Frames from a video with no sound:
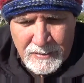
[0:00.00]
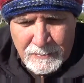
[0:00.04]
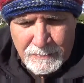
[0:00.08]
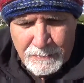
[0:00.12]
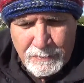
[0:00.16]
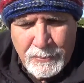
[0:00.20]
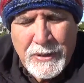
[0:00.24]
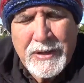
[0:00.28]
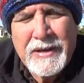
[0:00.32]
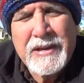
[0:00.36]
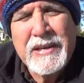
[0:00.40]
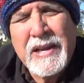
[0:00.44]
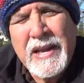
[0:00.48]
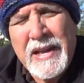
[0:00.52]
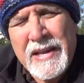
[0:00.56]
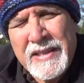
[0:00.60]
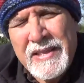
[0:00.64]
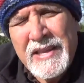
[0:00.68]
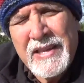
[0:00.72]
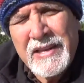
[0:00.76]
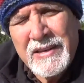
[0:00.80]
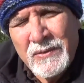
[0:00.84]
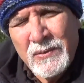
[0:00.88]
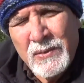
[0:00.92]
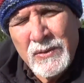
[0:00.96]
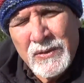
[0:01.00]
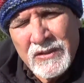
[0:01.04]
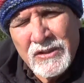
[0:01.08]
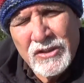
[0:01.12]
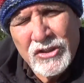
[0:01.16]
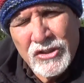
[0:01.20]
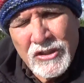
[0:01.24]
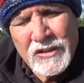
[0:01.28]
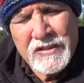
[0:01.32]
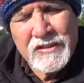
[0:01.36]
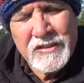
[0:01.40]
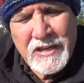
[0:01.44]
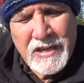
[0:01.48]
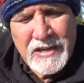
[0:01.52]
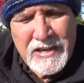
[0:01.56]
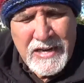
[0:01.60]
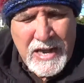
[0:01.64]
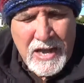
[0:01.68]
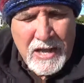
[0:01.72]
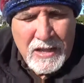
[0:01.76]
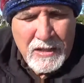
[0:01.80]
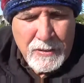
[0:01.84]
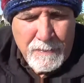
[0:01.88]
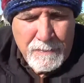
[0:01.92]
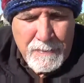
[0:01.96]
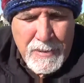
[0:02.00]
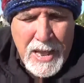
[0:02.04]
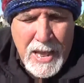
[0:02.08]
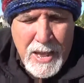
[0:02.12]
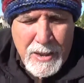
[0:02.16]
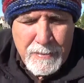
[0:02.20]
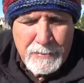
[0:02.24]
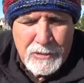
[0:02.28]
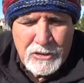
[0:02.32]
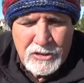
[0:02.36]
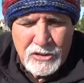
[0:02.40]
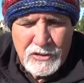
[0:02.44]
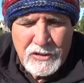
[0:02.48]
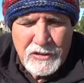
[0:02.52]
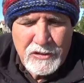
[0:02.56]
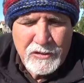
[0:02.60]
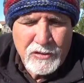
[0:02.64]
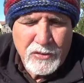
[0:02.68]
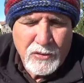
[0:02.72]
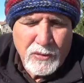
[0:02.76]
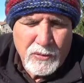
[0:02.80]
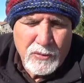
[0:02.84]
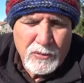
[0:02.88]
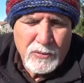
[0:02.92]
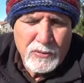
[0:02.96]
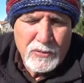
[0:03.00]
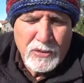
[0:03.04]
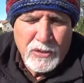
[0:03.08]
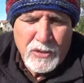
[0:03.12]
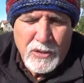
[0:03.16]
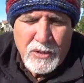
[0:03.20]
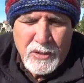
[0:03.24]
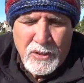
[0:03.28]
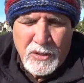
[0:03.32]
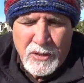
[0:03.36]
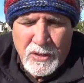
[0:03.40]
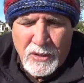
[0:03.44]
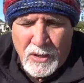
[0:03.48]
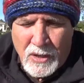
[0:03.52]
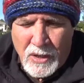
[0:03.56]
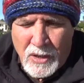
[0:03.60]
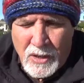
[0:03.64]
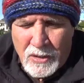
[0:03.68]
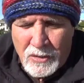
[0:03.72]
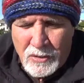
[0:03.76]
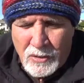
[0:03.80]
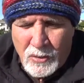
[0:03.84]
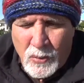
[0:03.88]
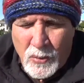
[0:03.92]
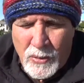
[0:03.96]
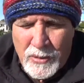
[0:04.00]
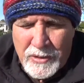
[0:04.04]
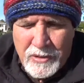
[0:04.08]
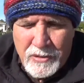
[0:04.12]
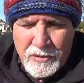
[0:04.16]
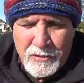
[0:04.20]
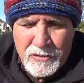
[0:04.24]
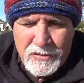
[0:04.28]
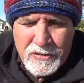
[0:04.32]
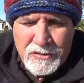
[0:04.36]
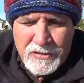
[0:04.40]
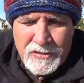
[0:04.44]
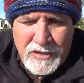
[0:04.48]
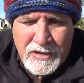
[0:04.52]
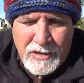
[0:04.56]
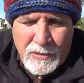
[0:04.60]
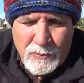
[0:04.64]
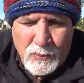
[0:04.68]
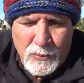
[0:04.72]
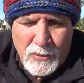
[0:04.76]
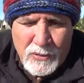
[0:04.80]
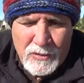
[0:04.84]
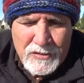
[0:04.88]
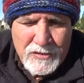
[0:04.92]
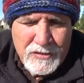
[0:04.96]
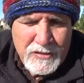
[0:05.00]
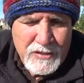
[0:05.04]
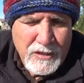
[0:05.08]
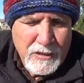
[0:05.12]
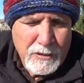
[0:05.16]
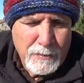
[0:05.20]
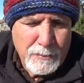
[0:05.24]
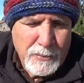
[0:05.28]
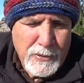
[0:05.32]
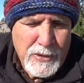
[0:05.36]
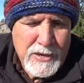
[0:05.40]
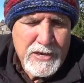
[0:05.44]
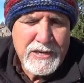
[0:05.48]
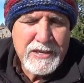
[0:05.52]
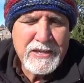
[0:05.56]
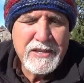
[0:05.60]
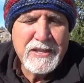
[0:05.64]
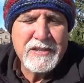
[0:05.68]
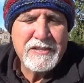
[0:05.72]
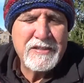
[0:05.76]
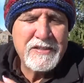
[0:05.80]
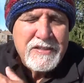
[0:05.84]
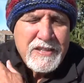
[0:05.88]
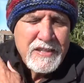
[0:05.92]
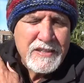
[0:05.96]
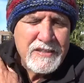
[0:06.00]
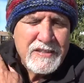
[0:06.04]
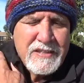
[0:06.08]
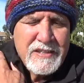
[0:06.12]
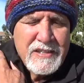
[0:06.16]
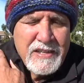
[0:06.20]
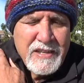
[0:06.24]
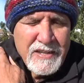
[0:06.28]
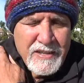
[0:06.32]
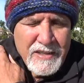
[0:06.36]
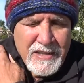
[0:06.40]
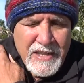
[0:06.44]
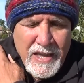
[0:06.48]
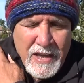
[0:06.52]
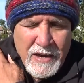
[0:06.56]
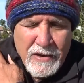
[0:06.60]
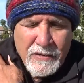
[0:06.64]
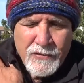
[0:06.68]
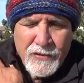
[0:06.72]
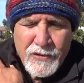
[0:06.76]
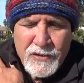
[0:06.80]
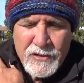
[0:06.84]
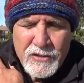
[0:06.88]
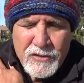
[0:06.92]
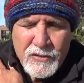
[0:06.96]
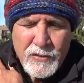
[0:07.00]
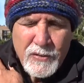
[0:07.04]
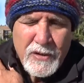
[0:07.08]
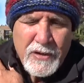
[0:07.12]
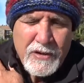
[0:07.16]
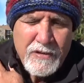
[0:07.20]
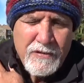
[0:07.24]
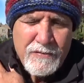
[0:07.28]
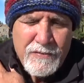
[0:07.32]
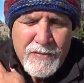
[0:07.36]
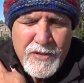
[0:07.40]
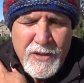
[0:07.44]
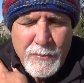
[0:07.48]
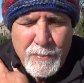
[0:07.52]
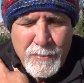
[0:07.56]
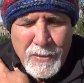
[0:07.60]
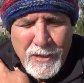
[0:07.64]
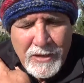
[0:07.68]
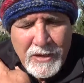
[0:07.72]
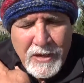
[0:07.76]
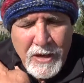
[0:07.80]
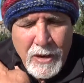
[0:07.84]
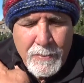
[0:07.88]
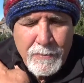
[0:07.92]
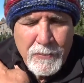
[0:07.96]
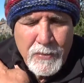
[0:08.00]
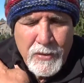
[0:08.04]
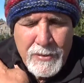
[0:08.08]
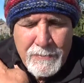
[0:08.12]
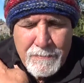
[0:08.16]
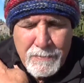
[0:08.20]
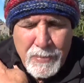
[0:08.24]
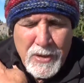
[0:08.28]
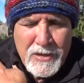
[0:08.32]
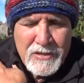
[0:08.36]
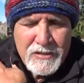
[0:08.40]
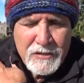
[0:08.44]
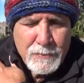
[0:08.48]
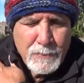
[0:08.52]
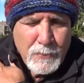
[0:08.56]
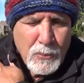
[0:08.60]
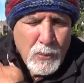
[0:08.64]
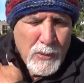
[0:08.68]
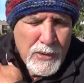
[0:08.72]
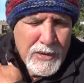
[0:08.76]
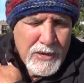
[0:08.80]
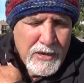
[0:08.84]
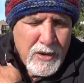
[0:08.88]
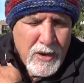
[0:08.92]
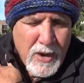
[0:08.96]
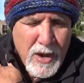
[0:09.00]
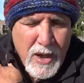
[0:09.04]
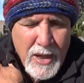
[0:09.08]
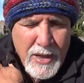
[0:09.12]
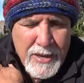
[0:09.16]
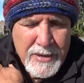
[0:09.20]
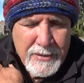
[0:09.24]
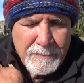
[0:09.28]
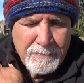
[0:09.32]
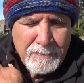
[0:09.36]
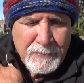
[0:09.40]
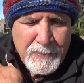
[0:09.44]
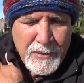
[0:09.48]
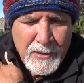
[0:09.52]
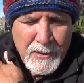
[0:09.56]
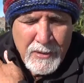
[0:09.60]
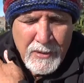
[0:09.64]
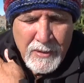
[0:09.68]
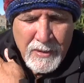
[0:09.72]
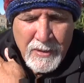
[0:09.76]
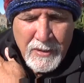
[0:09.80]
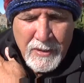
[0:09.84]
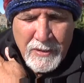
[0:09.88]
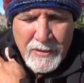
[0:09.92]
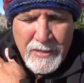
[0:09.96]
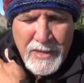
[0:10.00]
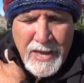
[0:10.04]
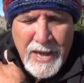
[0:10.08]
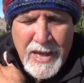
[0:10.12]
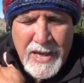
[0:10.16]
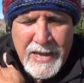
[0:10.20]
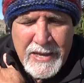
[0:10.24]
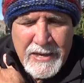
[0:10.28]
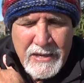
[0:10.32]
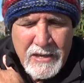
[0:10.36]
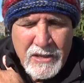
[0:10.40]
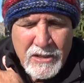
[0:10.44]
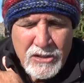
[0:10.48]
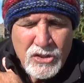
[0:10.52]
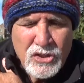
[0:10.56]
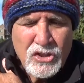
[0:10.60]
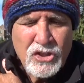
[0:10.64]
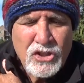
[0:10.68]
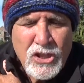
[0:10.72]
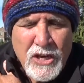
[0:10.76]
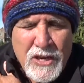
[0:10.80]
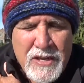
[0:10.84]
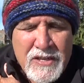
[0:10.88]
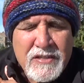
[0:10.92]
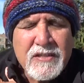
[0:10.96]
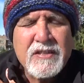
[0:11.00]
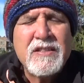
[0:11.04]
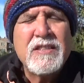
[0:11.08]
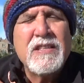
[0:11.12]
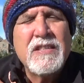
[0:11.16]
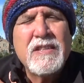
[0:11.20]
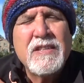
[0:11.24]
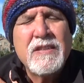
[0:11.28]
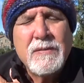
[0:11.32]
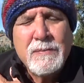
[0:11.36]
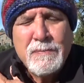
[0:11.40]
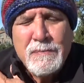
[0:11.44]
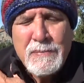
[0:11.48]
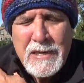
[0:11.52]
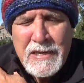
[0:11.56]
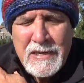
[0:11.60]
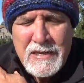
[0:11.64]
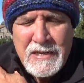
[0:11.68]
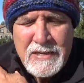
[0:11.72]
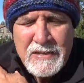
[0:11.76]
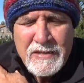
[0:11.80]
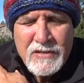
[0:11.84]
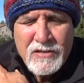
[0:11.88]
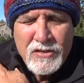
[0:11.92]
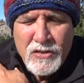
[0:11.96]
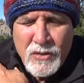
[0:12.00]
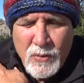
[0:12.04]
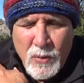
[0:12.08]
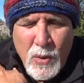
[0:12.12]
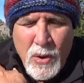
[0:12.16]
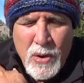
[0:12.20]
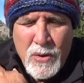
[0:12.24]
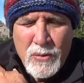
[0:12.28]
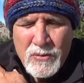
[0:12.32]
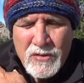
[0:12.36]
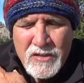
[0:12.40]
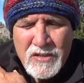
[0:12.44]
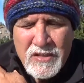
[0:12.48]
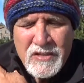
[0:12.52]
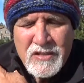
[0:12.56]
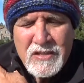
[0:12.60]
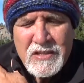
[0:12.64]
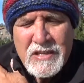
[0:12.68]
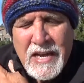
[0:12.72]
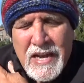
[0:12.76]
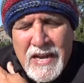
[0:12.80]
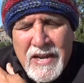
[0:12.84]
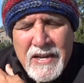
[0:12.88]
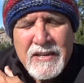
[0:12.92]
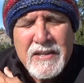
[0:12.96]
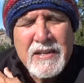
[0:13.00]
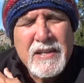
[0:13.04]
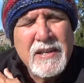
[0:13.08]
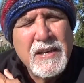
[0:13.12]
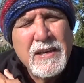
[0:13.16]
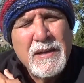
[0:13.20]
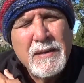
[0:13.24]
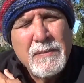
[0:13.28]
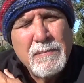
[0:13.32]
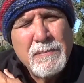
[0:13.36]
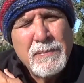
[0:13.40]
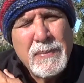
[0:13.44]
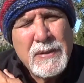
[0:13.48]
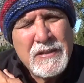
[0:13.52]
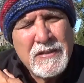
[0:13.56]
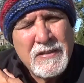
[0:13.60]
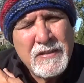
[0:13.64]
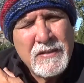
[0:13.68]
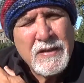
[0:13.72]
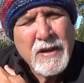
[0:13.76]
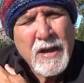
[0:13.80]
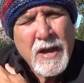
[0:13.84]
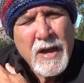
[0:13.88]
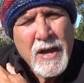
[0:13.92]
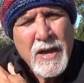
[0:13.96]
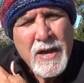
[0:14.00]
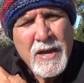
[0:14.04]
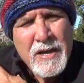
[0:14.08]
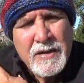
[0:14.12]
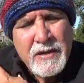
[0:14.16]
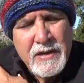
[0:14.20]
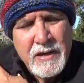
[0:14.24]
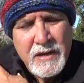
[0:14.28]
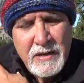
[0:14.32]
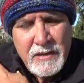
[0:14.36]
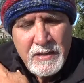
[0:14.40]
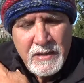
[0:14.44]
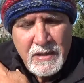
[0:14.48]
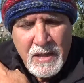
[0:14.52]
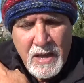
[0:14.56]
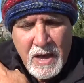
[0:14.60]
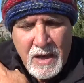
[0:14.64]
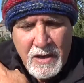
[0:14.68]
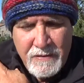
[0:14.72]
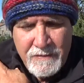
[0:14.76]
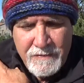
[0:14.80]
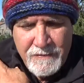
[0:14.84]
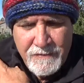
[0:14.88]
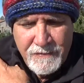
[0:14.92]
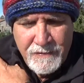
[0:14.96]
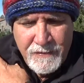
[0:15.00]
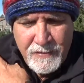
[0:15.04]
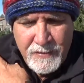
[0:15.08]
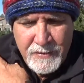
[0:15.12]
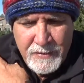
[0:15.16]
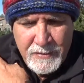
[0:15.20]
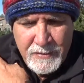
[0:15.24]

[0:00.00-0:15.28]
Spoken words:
And then just in Alabama, she told lawyers that were celebrating the 60th anniversary of the Montgomery bus boycott that justice means, quote, standing beside in love.